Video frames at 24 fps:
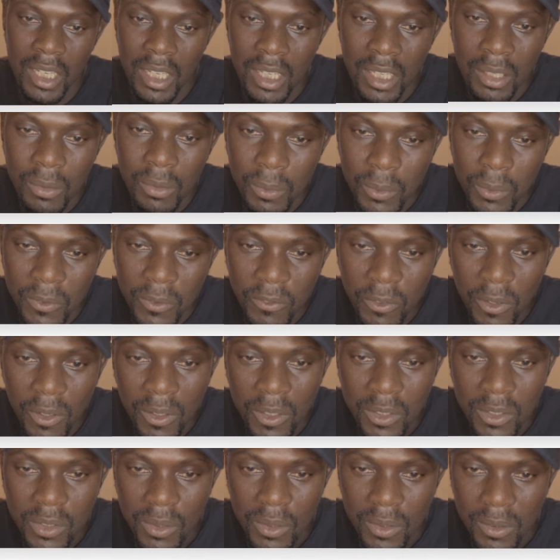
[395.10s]
We'll
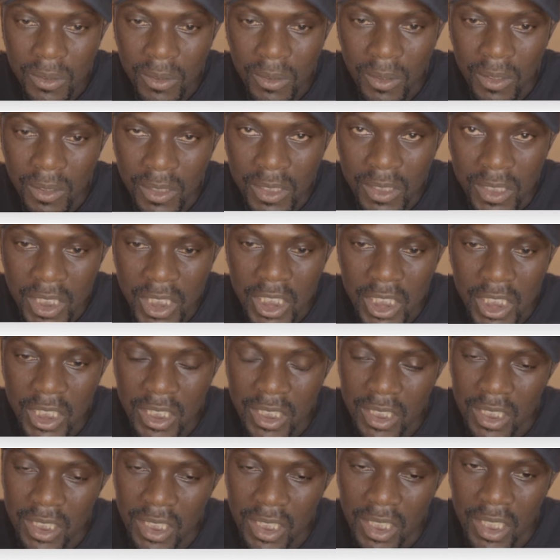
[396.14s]
focus also on
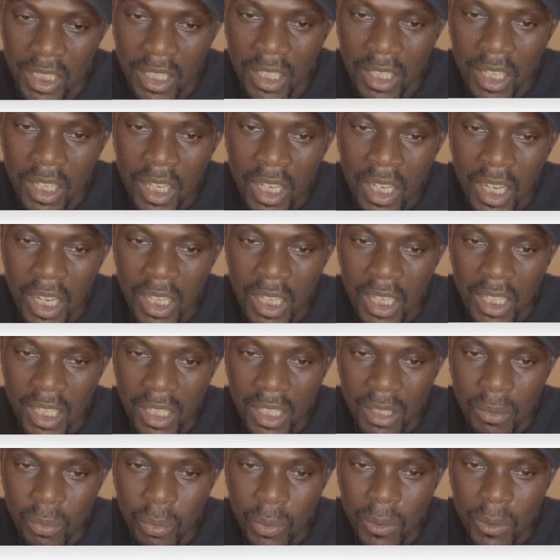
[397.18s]
DGIST, and
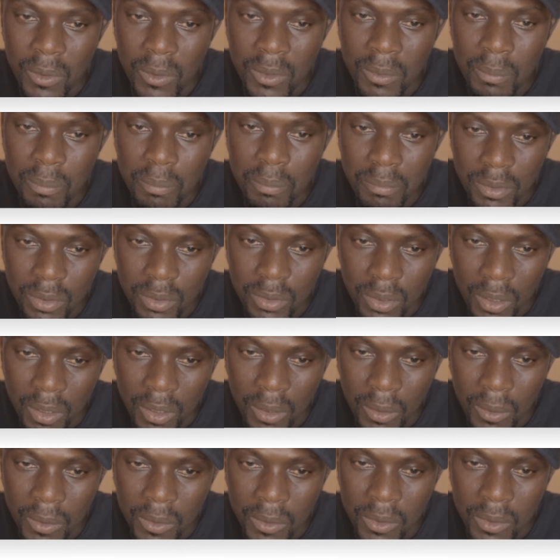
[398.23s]
then we'll talk
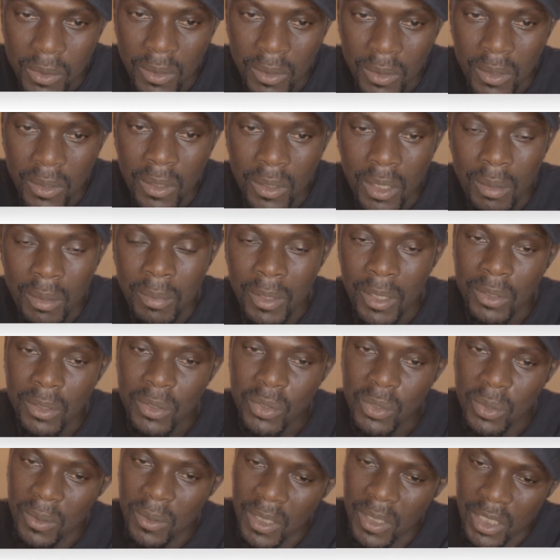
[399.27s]
also about
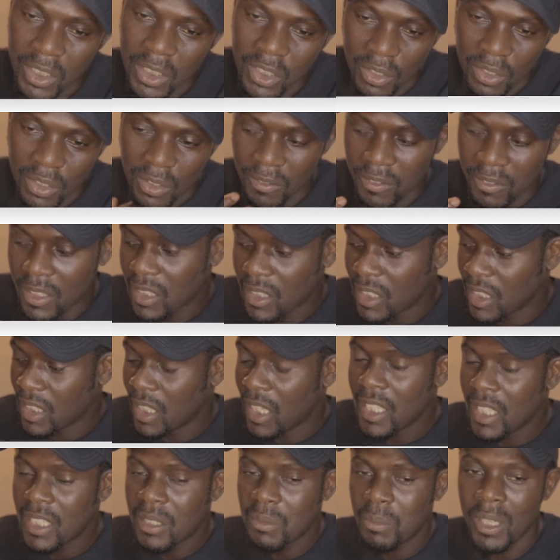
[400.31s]
Seoul National University.
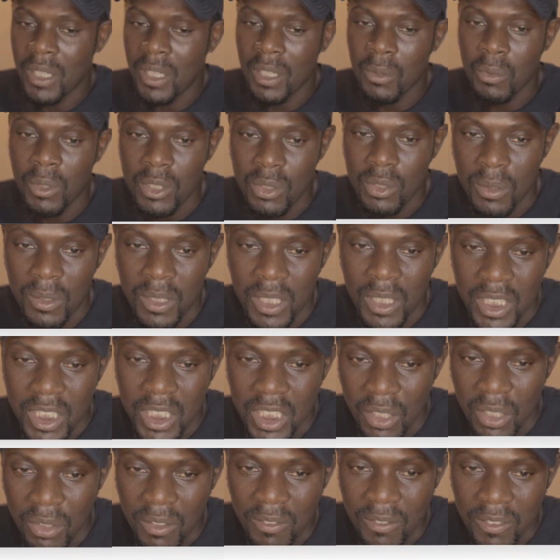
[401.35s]
Let's begin with Seoul National
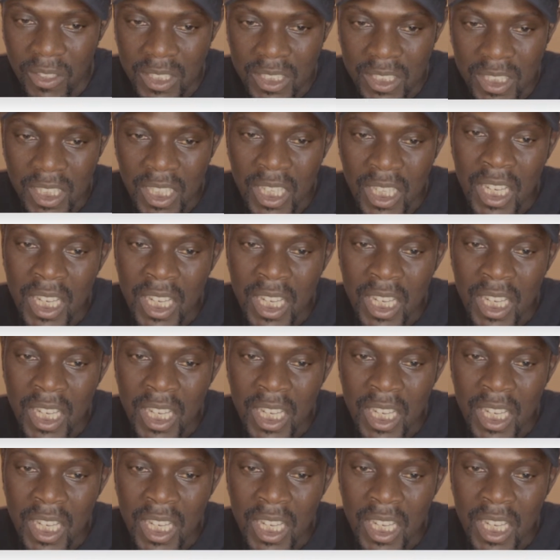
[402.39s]
University.